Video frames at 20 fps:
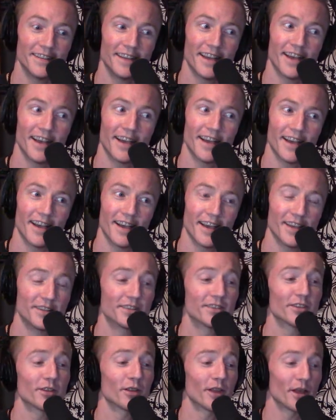Yeah. And
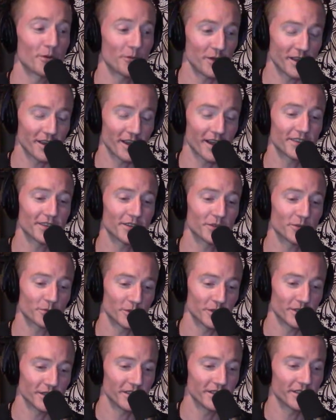so, like, we got this
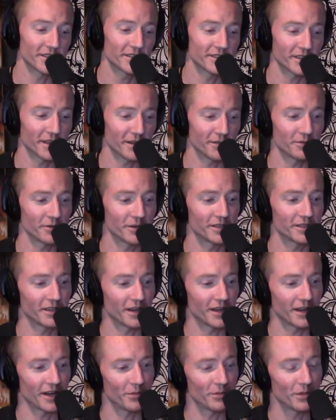really good stuff one
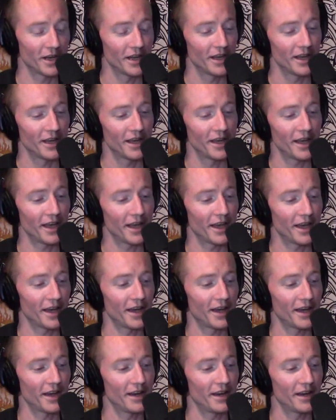time.
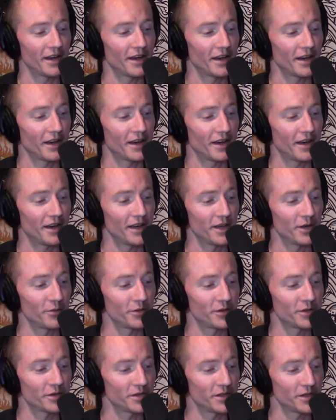And uh, it
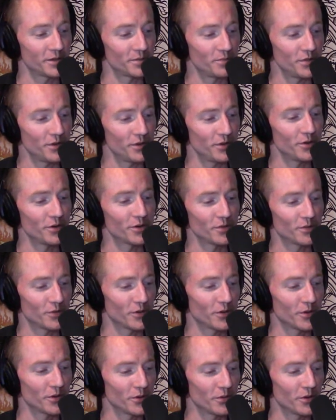was this
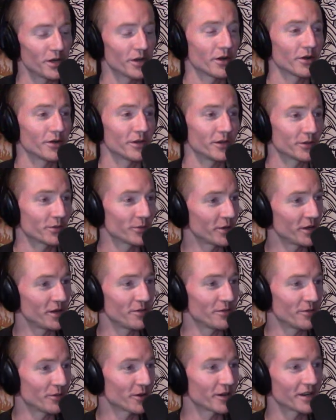beautiful, we called it
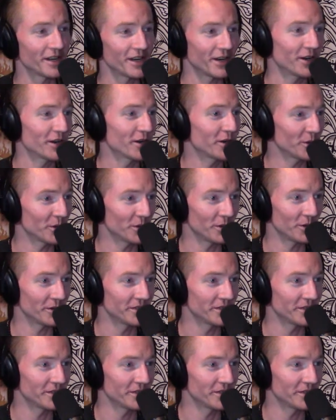twenty-four karat gold.